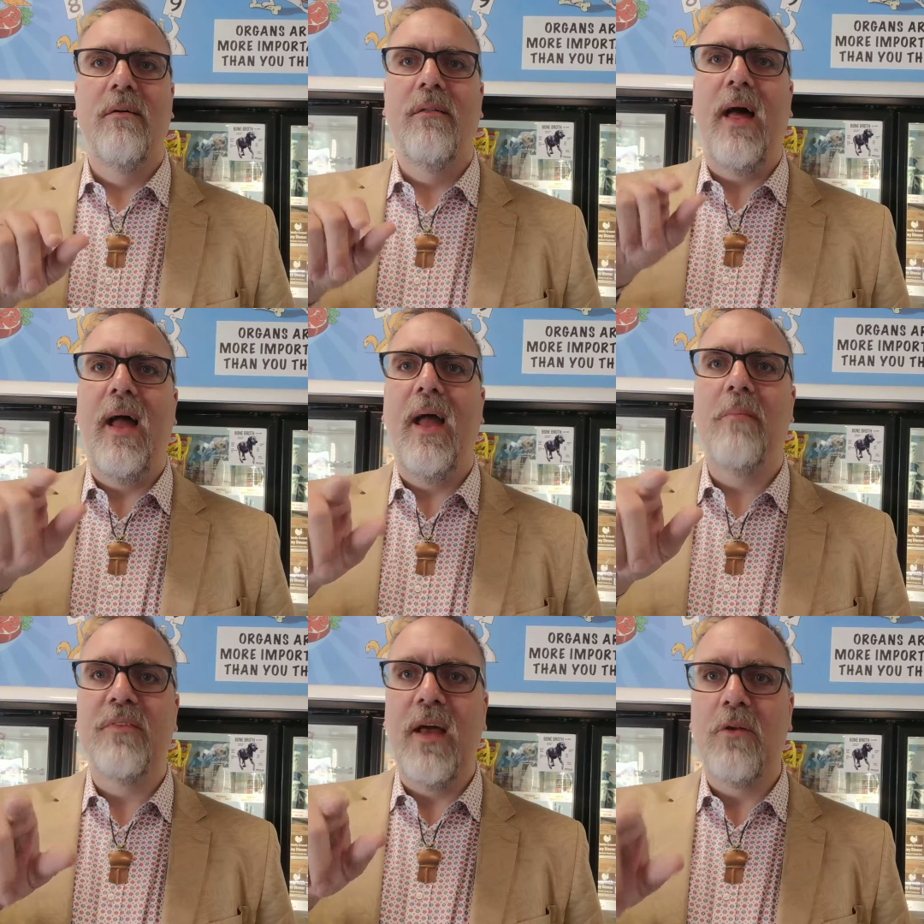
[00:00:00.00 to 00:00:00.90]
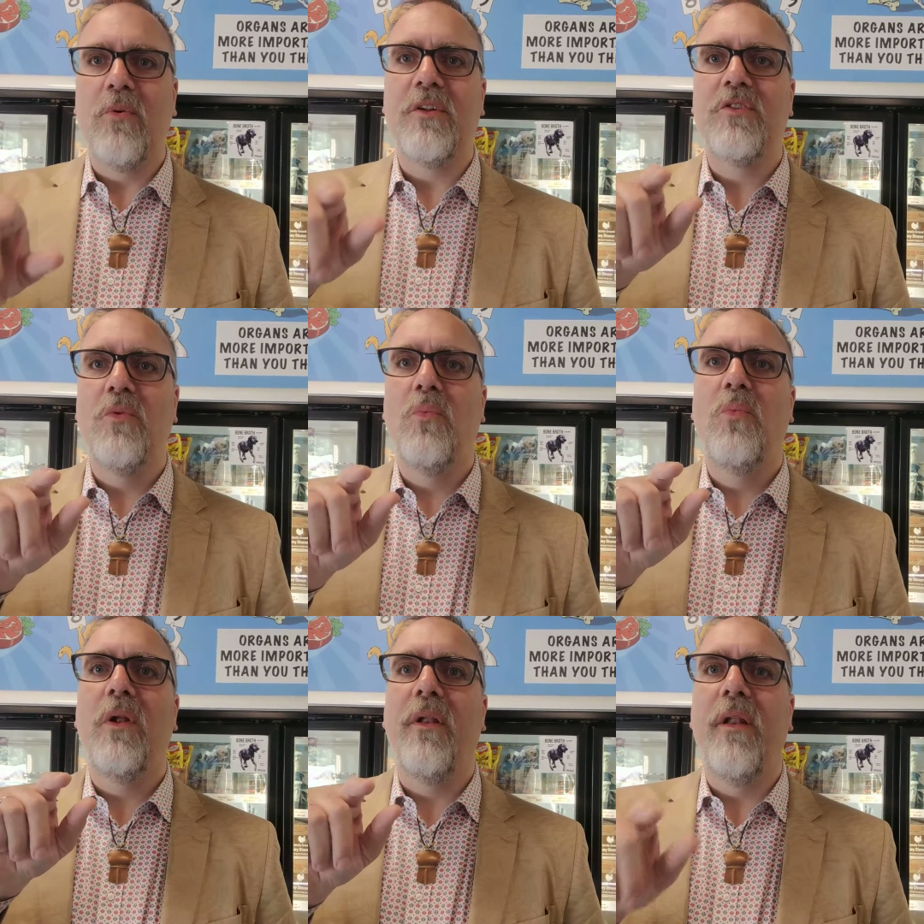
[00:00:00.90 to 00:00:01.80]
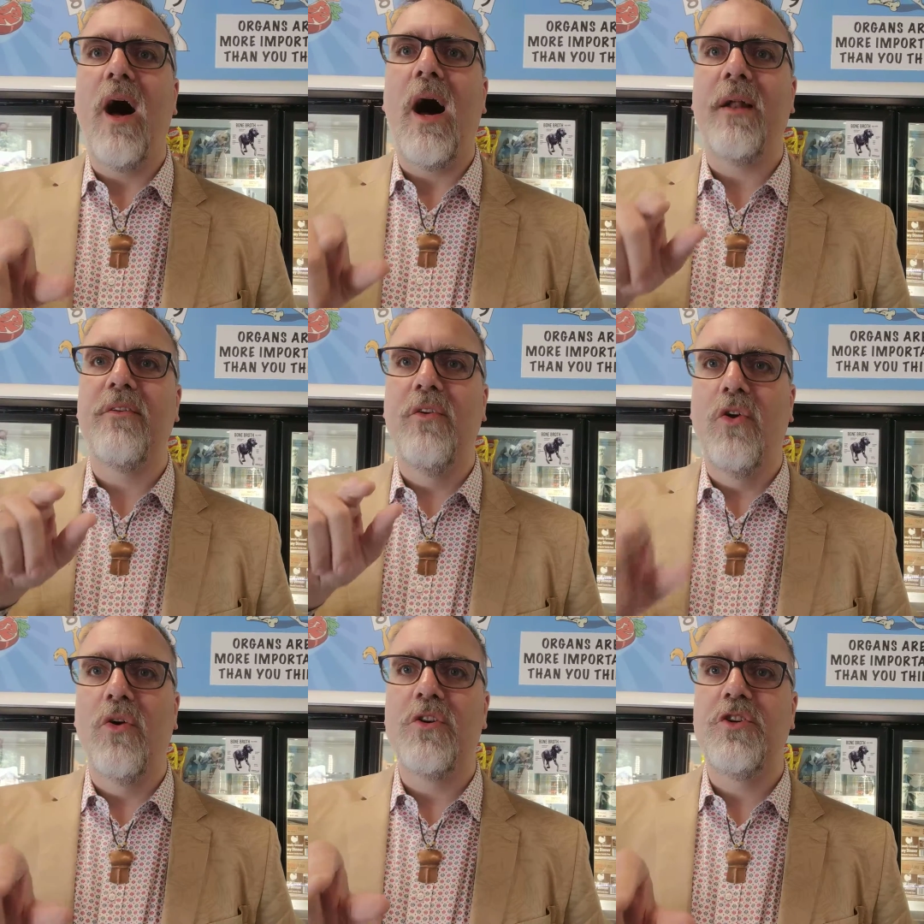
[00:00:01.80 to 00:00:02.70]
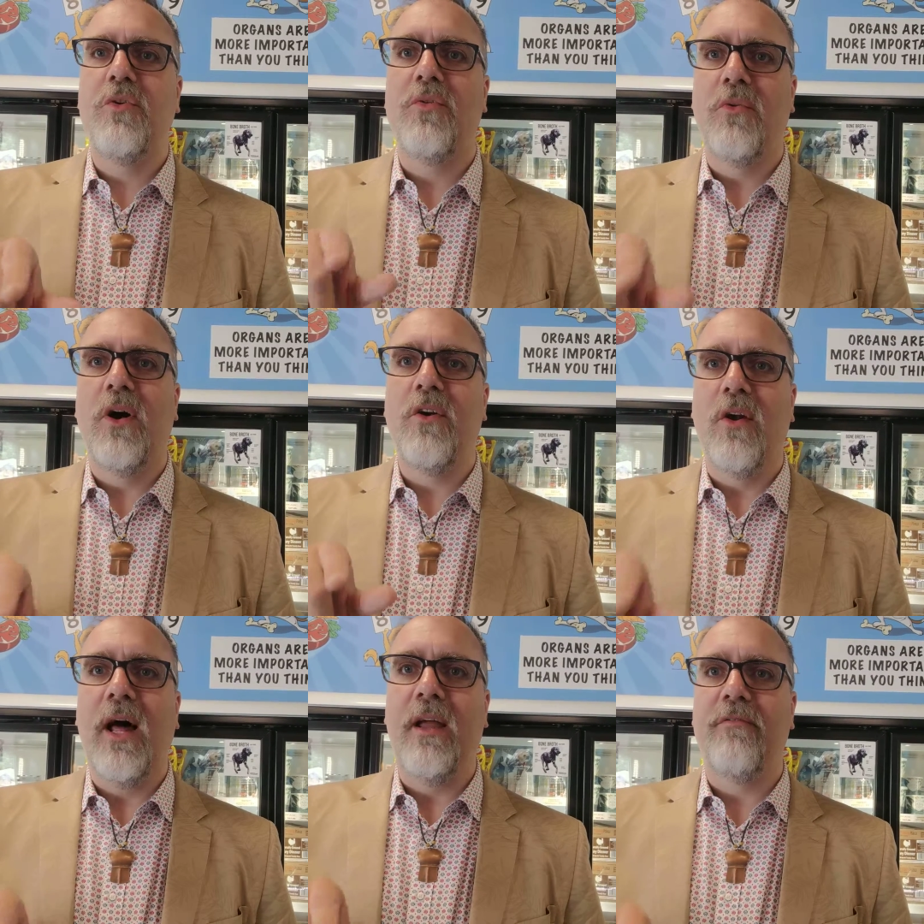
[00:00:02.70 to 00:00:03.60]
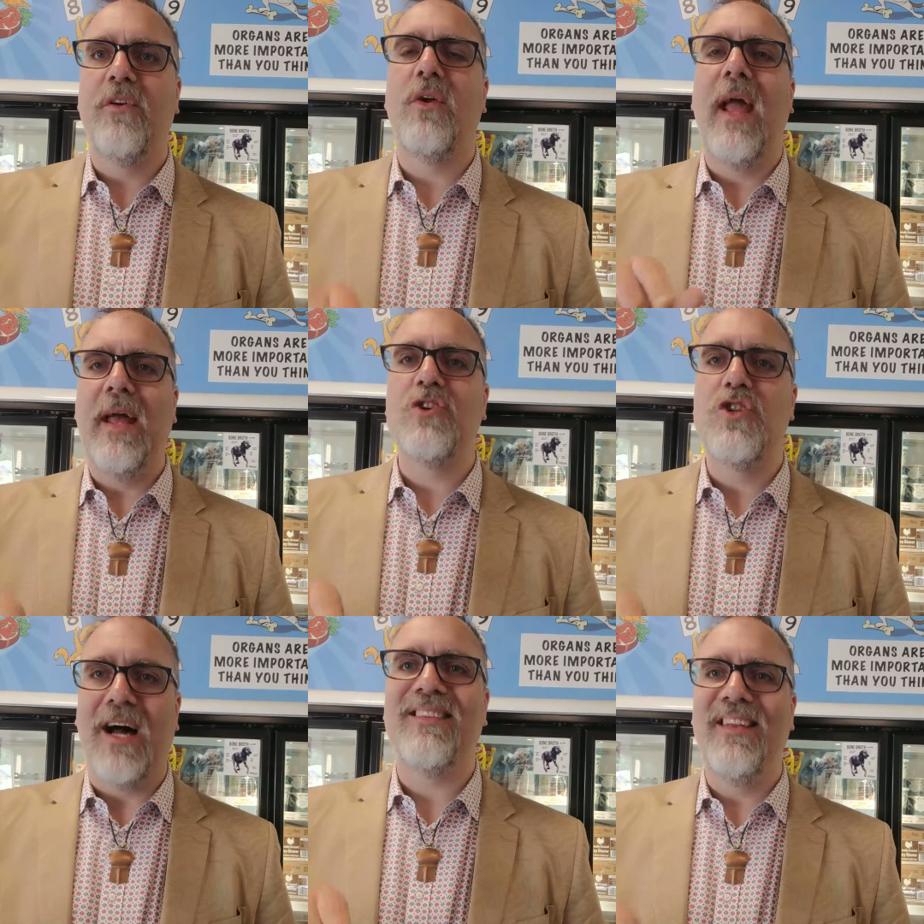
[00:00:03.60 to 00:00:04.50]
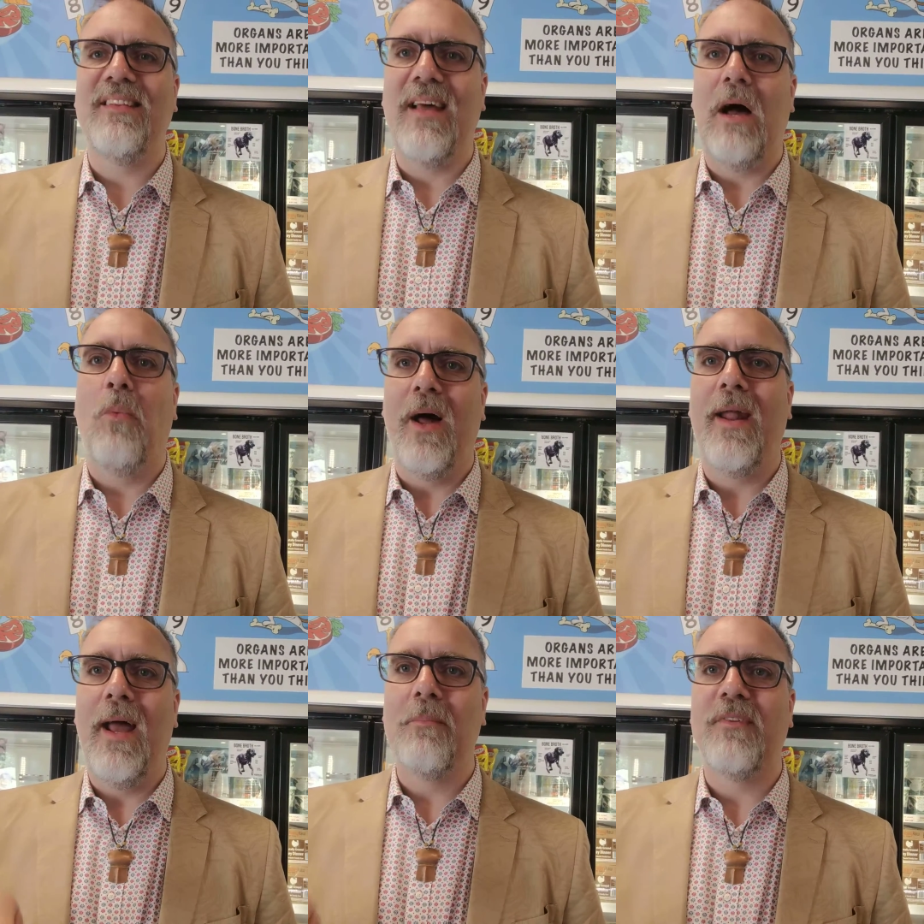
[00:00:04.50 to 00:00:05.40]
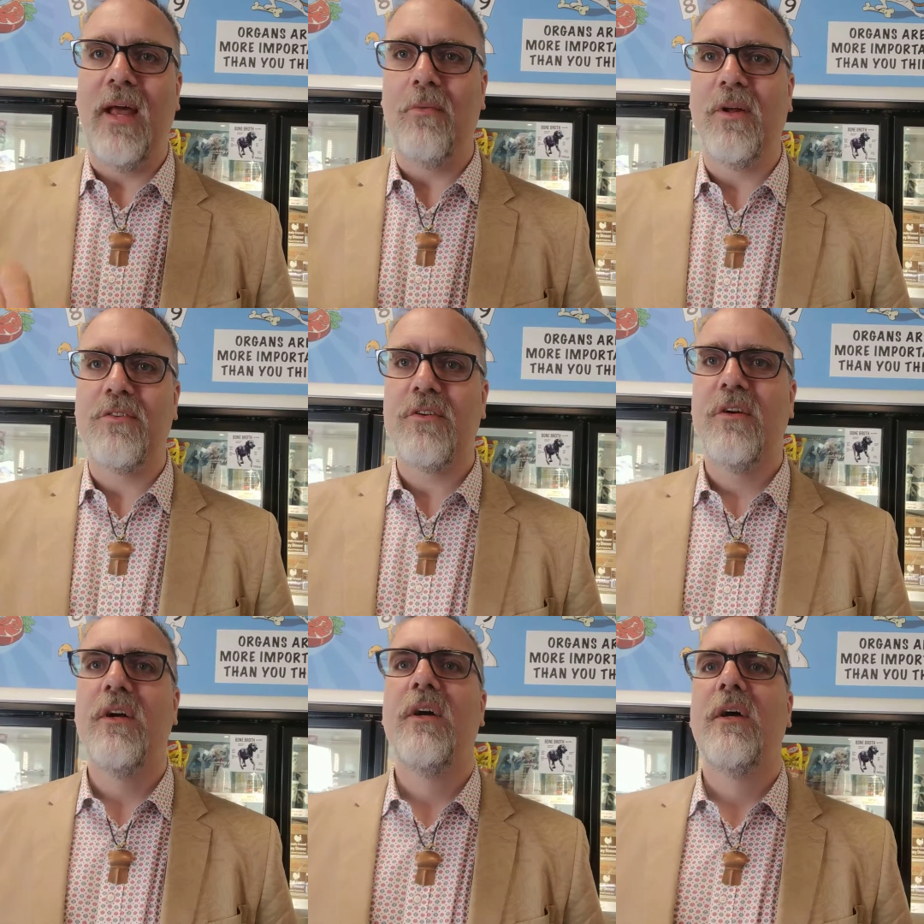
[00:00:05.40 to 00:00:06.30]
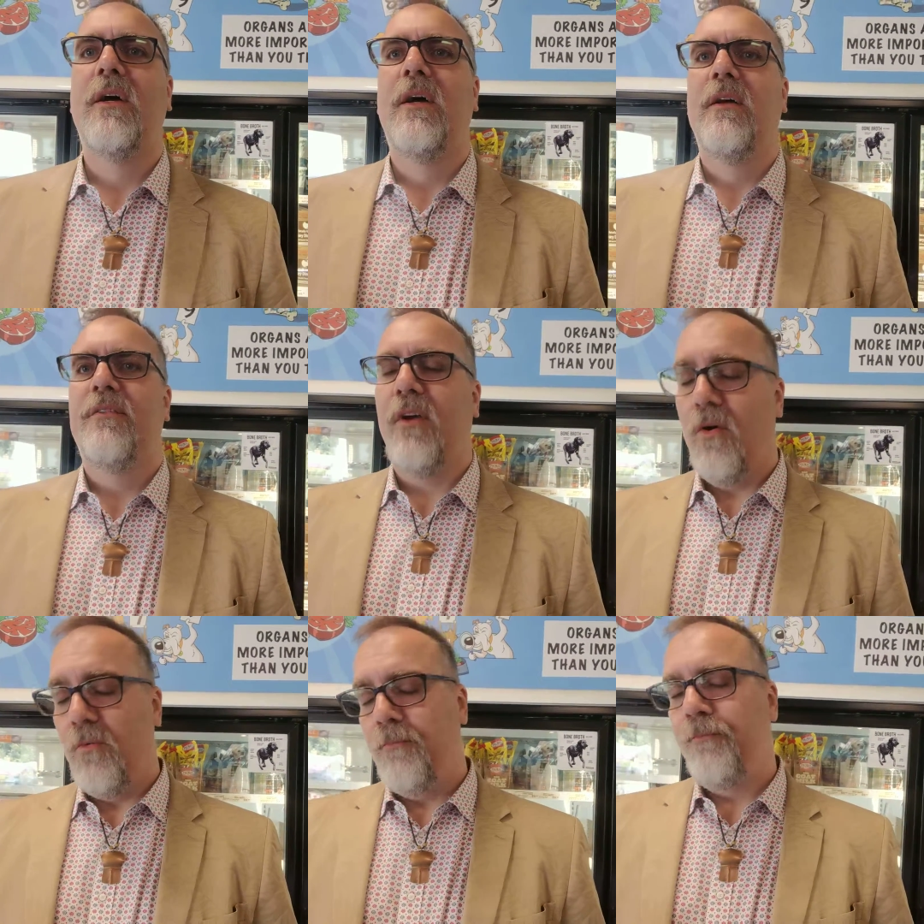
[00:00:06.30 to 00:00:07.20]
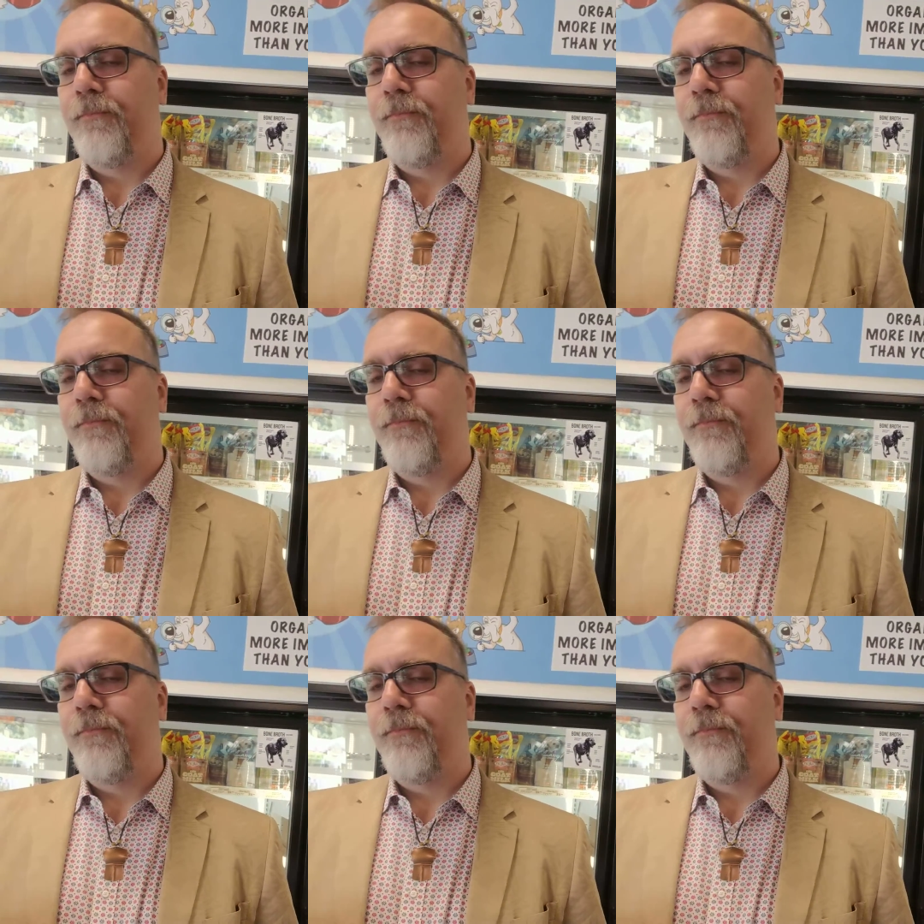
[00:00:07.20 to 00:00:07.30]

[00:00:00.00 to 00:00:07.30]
that ham sandwich will not nourish you throughout your life. You can't just eat that one ham sandwich. So,